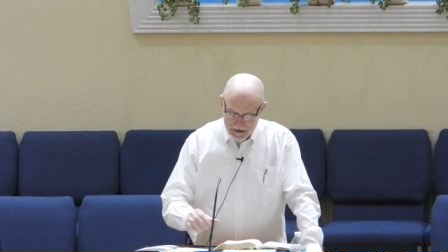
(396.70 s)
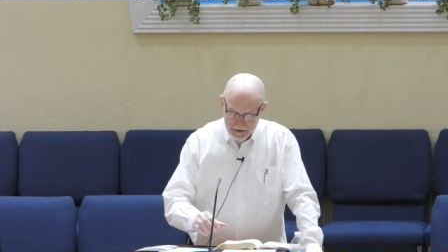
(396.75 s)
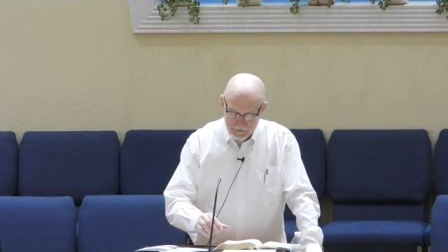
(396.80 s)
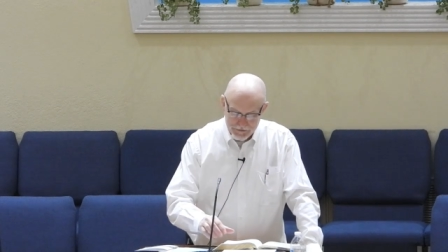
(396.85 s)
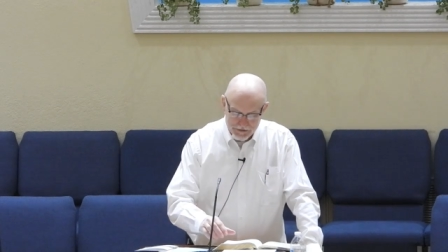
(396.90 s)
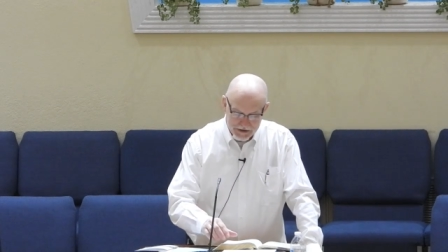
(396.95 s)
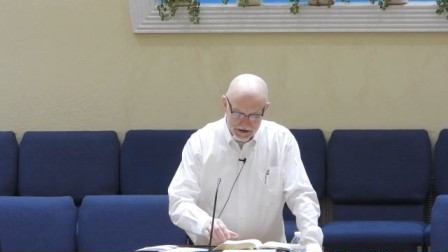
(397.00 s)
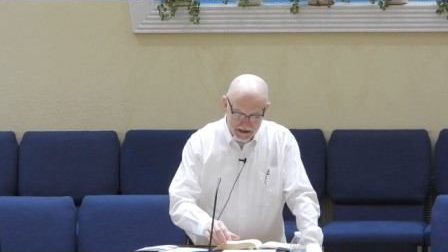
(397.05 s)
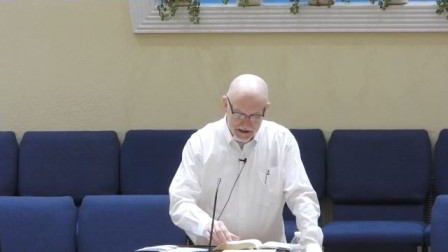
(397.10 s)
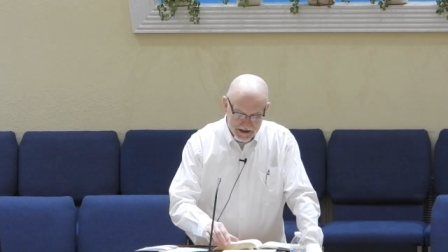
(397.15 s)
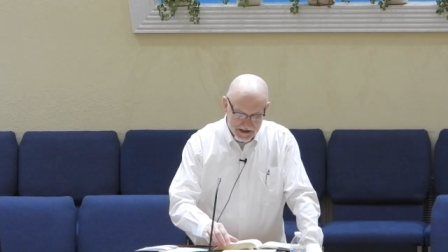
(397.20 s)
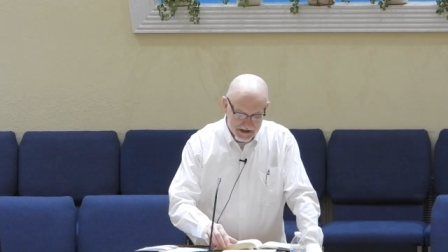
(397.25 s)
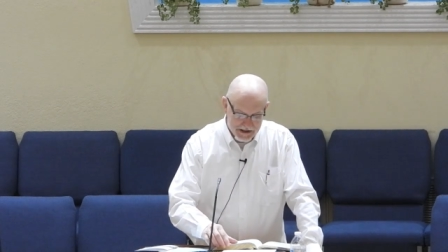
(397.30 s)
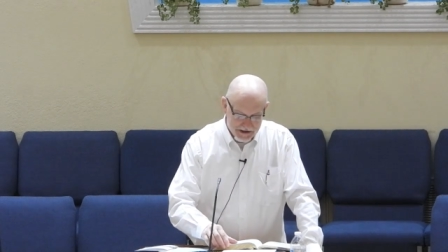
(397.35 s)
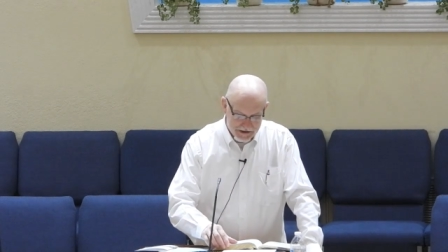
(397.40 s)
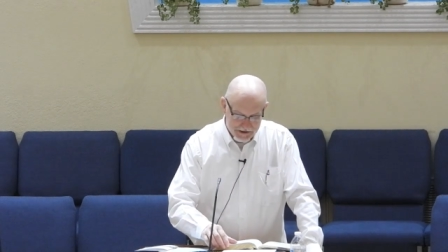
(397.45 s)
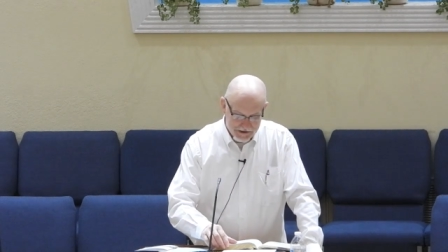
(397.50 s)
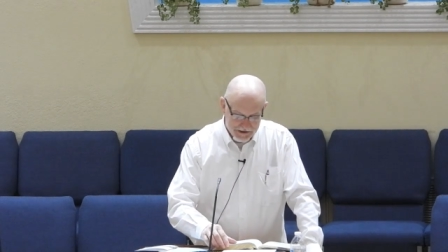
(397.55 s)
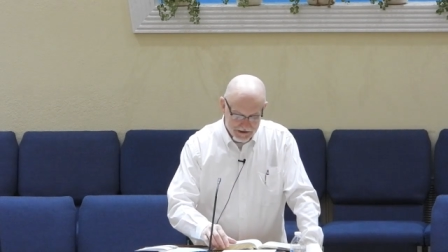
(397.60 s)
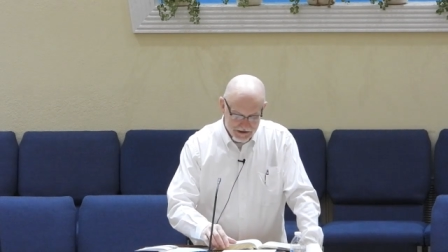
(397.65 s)
be able to get
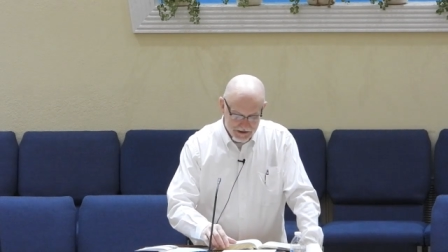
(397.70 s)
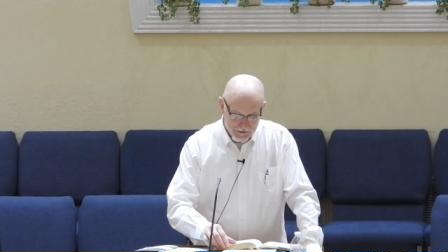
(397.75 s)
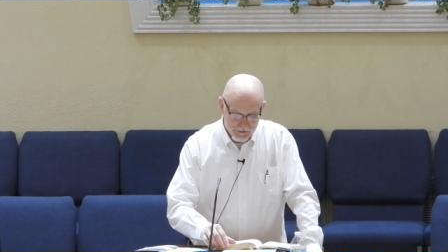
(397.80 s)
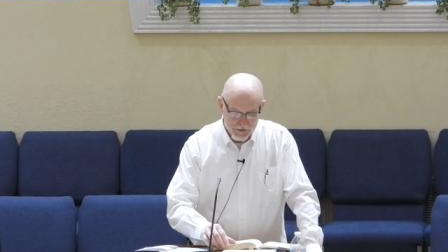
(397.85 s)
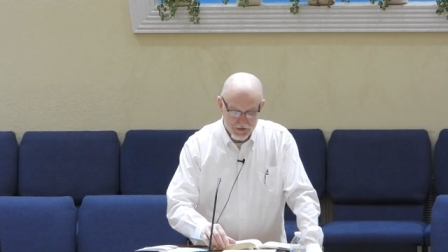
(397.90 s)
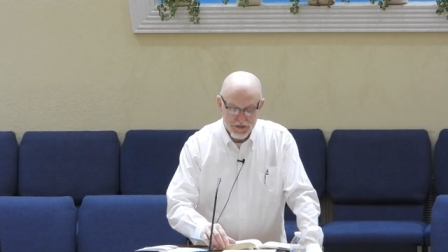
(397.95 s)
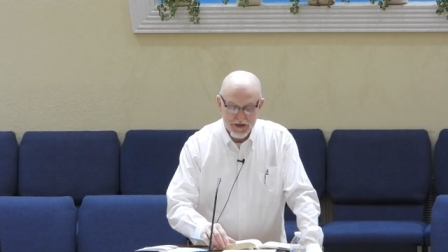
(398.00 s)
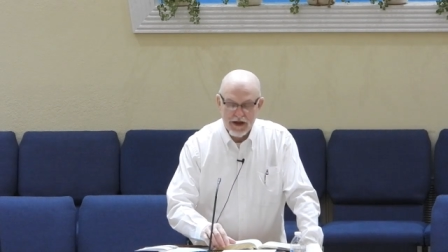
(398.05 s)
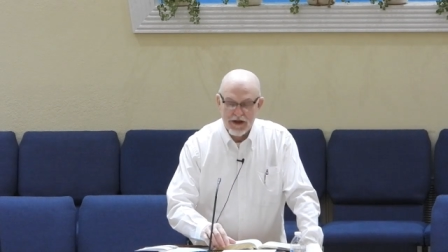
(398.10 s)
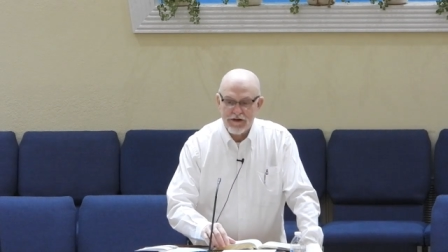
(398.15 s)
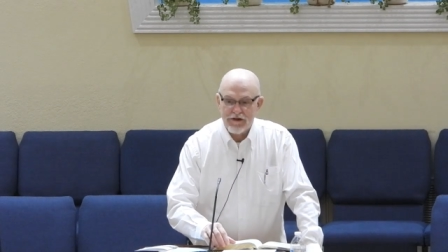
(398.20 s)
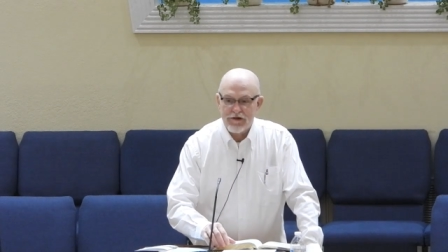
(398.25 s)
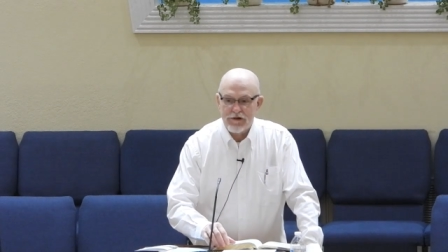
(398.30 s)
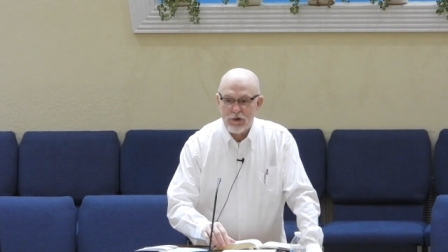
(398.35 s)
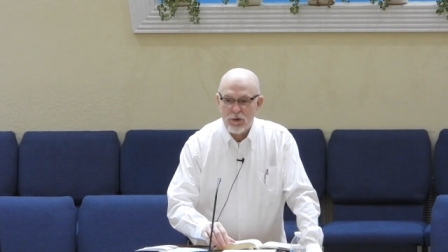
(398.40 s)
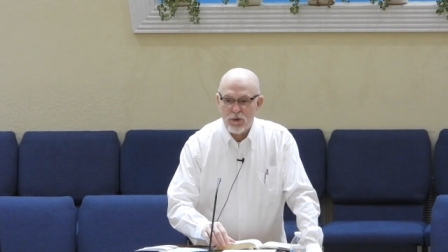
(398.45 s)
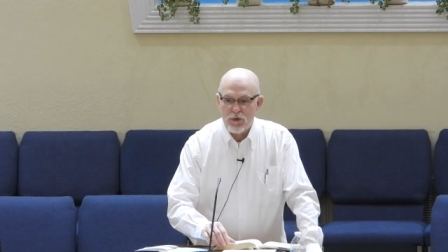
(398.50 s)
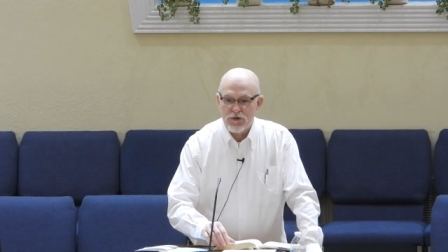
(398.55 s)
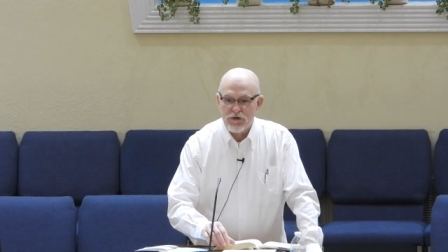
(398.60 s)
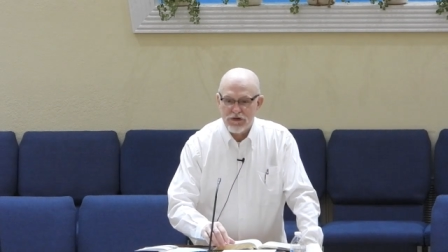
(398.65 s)
in without the
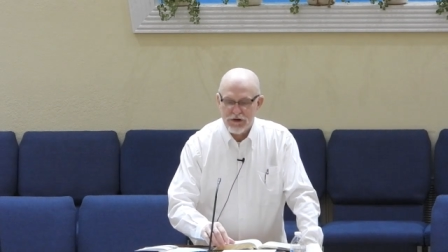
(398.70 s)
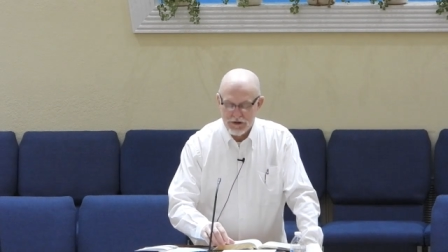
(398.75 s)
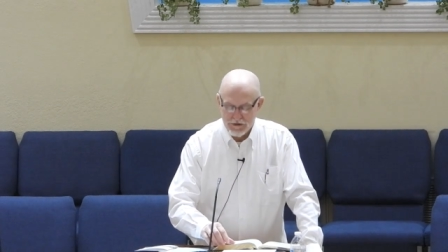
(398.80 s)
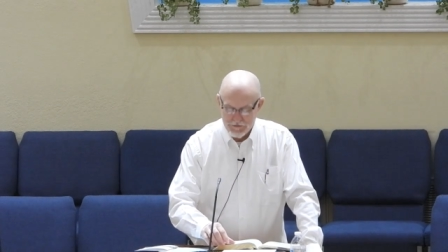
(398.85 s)
Lord's